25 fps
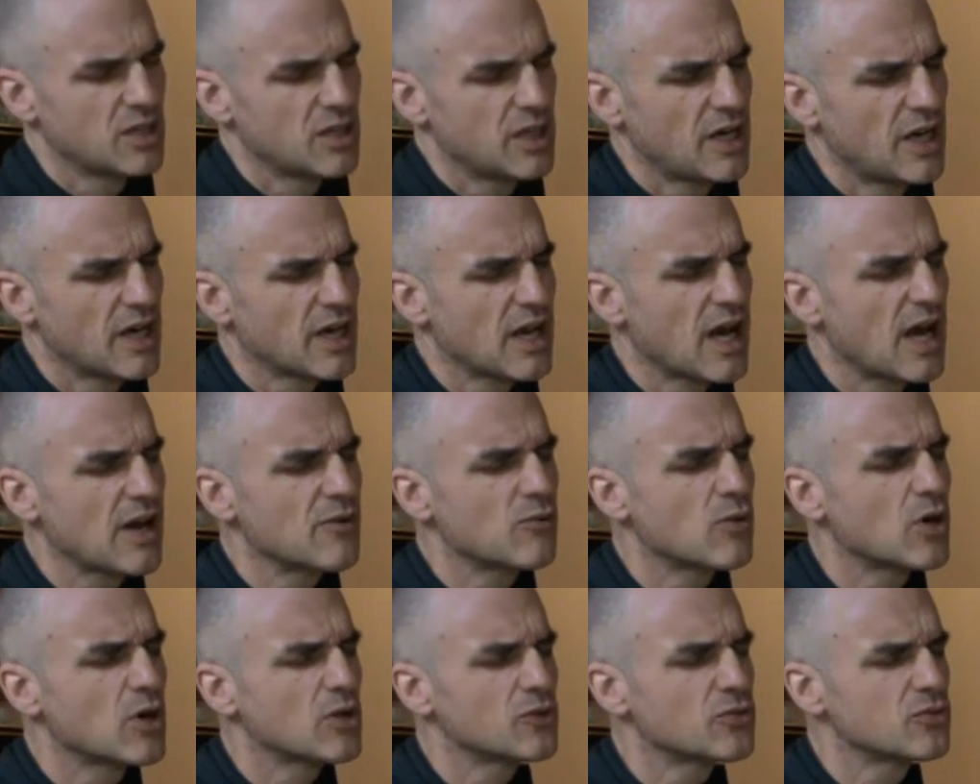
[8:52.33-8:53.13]
And I
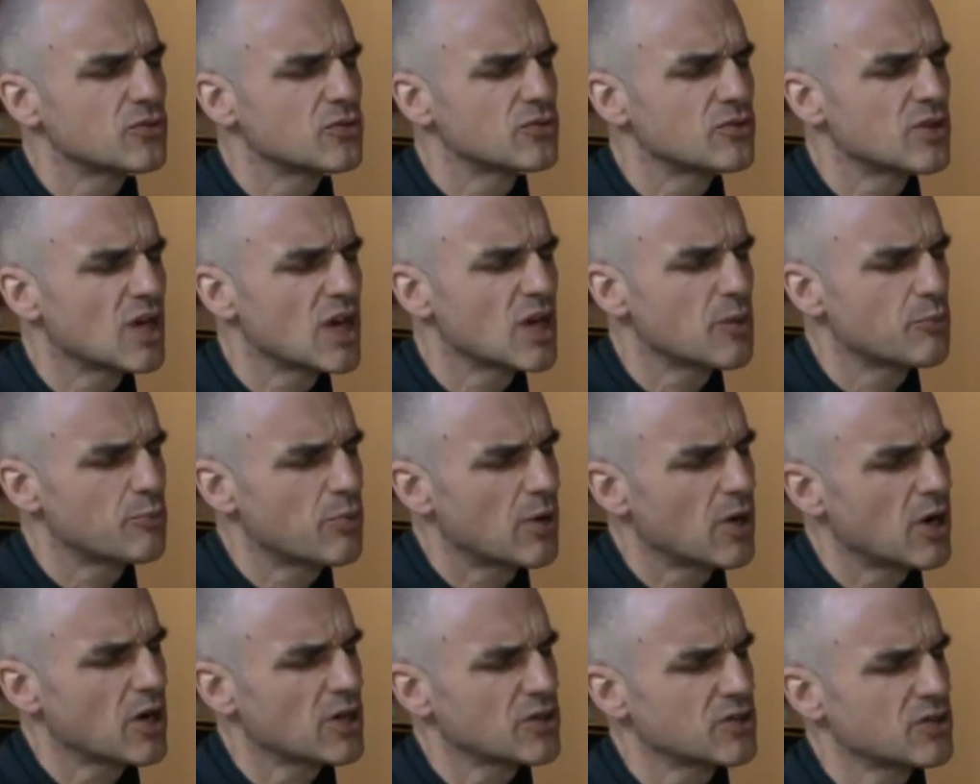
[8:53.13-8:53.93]
want to take
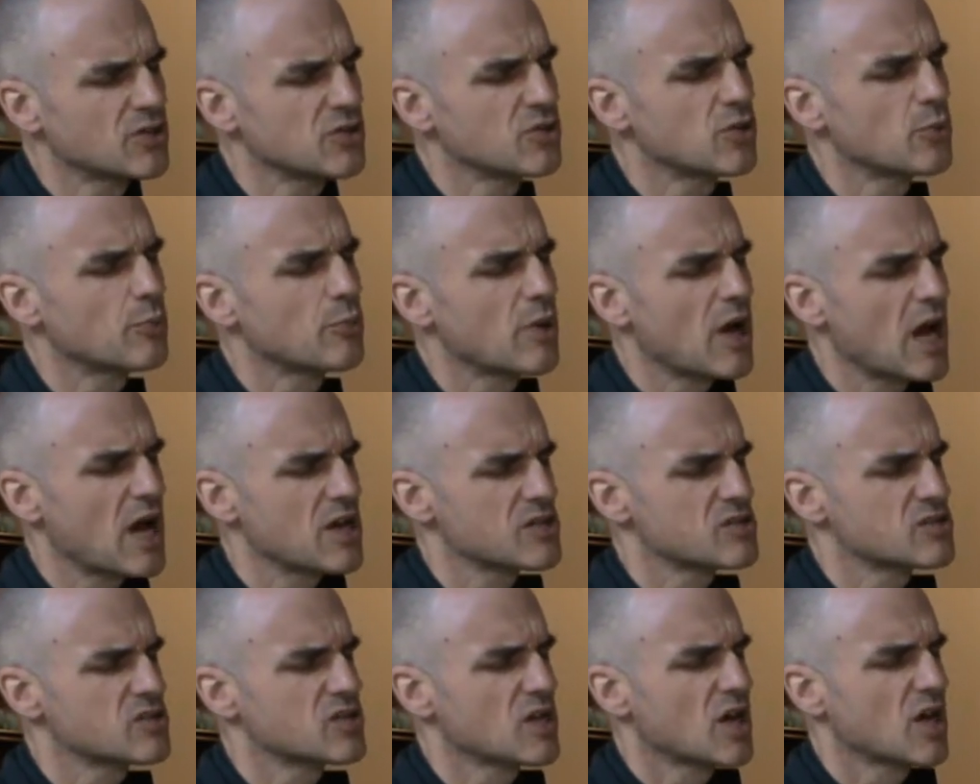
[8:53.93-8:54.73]
part in your
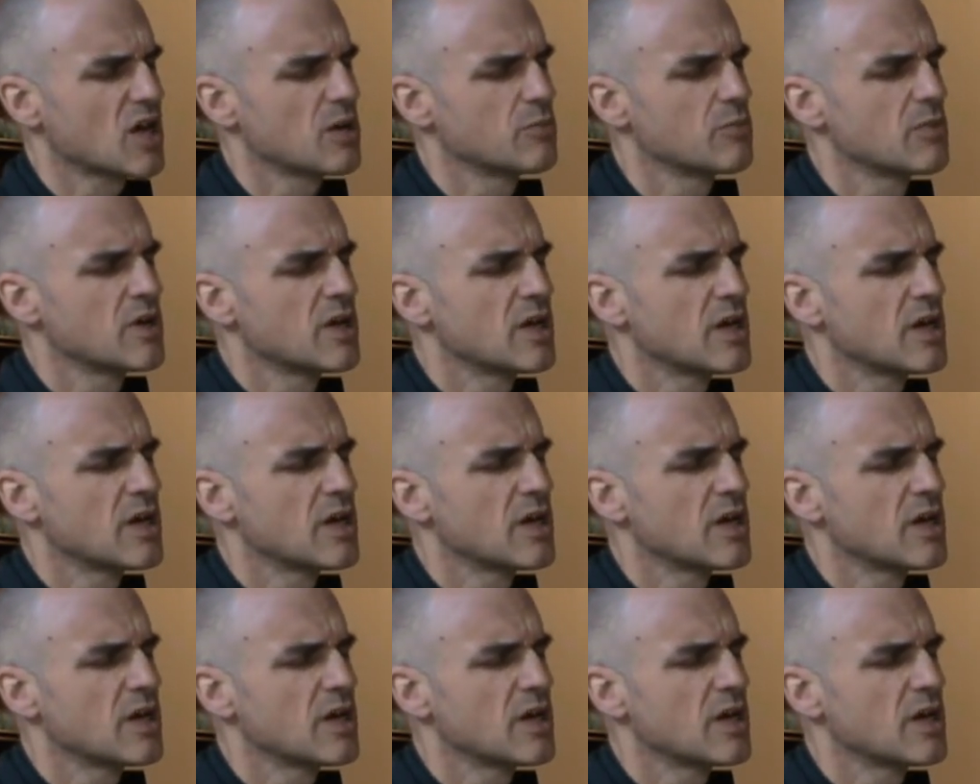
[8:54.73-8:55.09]
pastime.